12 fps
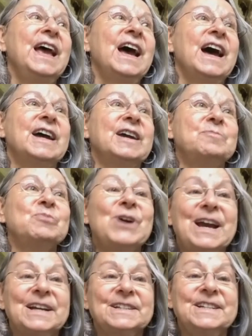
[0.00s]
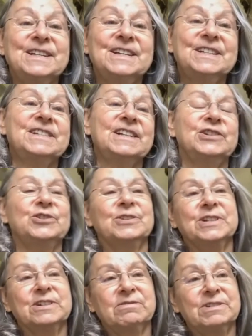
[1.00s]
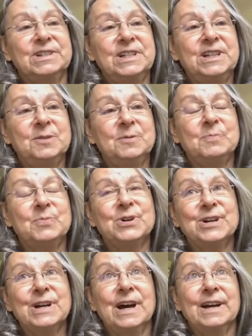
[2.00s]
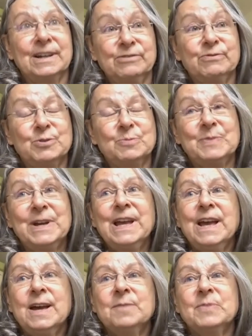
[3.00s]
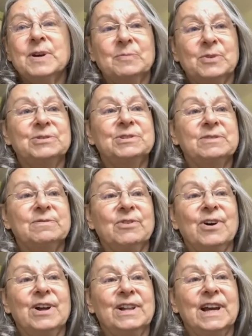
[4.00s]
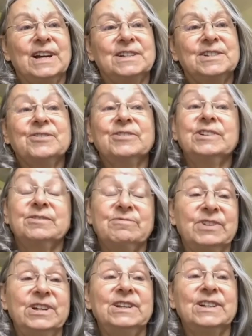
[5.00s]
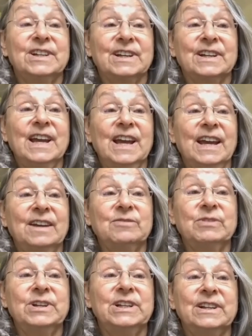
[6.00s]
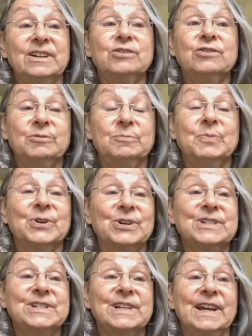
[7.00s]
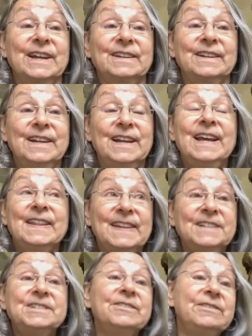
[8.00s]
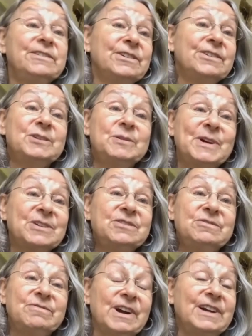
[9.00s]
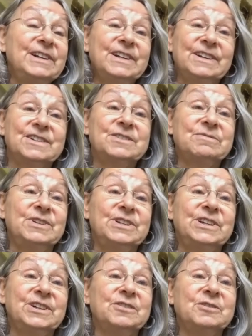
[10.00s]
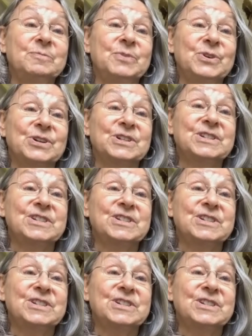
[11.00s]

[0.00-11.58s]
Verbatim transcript: I practiced, I joined a critique uh, group. But most of all, I started reading and reading good books. And that's how you learn about good writing is reading good books.